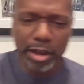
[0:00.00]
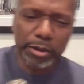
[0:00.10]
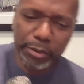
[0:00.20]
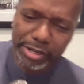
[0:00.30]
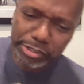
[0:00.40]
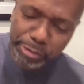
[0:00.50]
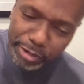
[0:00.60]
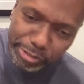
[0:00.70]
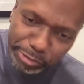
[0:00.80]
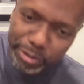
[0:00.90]
crunch,
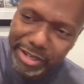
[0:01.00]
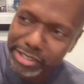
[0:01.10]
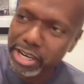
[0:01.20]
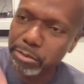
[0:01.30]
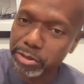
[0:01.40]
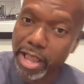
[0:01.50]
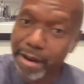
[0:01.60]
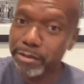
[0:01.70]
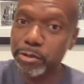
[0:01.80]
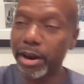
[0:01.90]
crunch, crunch, it was
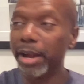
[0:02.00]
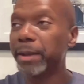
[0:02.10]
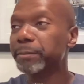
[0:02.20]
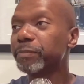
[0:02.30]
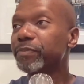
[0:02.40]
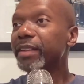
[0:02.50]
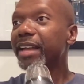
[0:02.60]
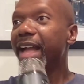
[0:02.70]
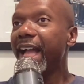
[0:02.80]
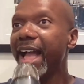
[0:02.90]
everywhere.
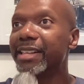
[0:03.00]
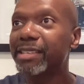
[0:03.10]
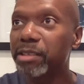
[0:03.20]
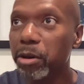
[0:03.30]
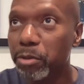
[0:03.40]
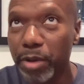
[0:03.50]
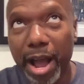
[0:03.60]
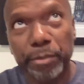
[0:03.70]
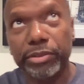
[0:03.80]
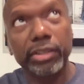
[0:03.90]
And so
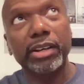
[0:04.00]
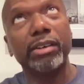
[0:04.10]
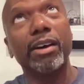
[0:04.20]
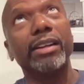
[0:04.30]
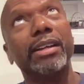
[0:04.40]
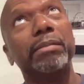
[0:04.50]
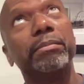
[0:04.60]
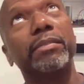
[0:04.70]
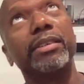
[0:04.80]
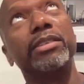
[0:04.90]
I was looking all
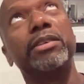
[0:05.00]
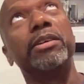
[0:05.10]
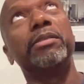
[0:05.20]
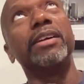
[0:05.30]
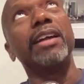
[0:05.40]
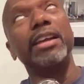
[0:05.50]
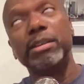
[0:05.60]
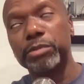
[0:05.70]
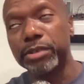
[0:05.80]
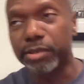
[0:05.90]
up, and
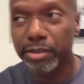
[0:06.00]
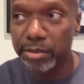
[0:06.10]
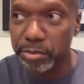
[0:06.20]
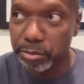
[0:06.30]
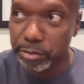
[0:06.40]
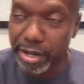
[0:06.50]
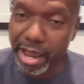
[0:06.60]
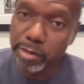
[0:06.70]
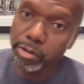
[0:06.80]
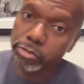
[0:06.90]
it was
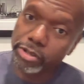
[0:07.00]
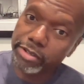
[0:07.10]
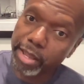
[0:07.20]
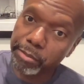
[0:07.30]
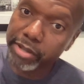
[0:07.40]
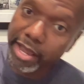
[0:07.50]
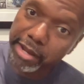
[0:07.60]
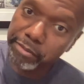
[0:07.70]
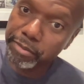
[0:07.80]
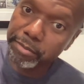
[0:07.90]
dead roaches. They
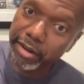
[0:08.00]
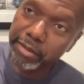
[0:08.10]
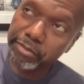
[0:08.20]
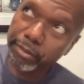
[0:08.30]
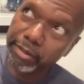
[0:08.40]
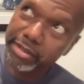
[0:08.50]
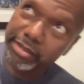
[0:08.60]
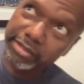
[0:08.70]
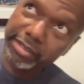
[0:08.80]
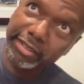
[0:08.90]
hanging from the
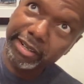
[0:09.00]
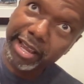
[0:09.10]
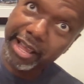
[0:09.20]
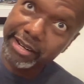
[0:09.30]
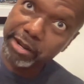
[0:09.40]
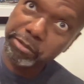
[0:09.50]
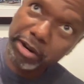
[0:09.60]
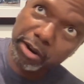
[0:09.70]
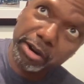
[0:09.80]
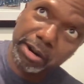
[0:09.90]
ceiling. They had their one
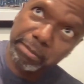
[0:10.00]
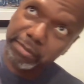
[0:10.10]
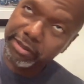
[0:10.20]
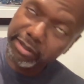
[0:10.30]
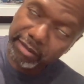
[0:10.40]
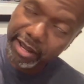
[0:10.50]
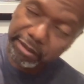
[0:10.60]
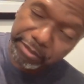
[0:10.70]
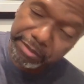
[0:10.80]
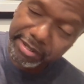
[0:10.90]
arm still hanging
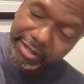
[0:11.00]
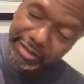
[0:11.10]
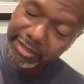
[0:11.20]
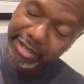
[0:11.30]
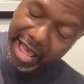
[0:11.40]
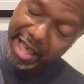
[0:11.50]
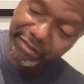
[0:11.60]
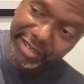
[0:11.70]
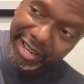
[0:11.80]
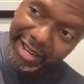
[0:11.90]
from the ceiling, half
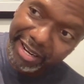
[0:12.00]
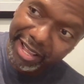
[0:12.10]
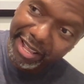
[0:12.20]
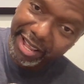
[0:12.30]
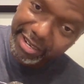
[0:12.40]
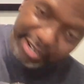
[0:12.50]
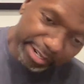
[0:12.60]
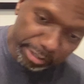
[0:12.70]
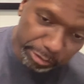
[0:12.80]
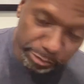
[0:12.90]
dead, and they
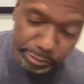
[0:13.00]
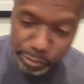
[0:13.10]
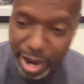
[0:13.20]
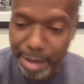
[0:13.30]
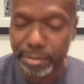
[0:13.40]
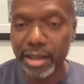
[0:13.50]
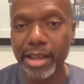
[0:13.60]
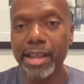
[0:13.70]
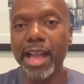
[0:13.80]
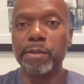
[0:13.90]
just dropped.
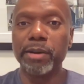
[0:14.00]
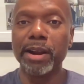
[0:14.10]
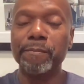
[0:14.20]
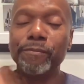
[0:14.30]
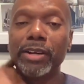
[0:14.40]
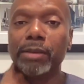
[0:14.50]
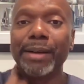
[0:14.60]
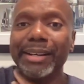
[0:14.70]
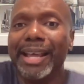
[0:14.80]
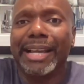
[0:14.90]
And one of them fell on my
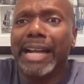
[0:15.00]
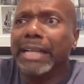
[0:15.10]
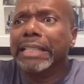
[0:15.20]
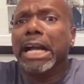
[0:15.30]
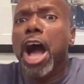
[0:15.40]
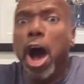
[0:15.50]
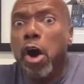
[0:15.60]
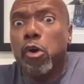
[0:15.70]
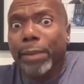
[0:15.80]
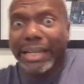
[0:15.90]
neck, and I was like,
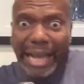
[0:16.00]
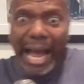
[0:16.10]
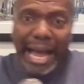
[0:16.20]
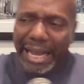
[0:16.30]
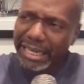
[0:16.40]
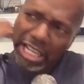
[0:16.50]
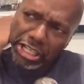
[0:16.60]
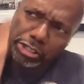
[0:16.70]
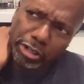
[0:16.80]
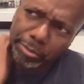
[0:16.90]
oh, my God.
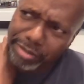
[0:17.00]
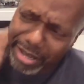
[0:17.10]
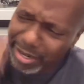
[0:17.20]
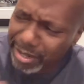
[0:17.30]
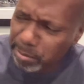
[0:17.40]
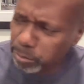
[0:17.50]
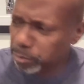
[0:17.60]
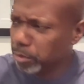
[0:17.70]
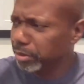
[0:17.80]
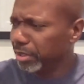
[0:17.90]
You know what I'm saying? And I'm
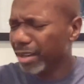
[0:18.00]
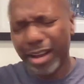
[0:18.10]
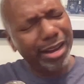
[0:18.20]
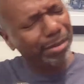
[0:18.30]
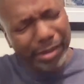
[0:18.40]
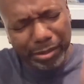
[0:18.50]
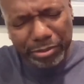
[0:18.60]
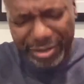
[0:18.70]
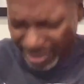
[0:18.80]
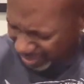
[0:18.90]
rolling. Oh, man, it was
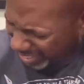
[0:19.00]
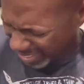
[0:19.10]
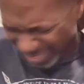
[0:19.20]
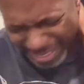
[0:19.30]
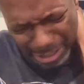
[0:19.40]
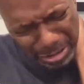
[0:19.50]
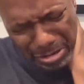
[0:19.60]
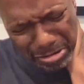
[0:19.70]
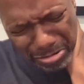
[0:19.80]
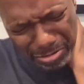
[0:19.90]
disgusting.
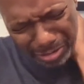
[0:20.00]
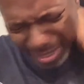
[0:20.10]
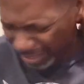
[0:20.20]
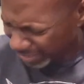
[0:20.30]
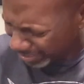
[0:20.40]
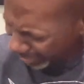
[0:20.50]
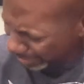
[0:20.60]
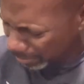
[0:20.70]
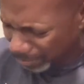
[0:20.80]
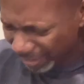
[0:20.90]
Oh, just
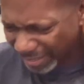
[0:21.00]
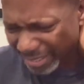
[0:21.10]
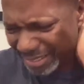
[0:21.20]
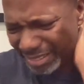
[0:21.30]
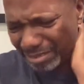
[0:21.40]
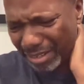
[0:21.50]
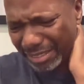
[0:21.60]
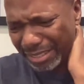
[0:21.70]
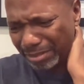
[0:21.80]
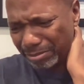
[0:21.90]
thinking about that shit right
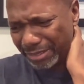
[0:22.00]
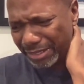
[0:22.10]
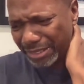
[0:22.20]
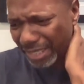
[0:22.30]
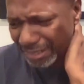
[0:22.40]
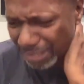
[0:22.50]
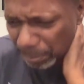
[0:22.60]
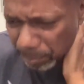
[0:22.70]
there was disgusting.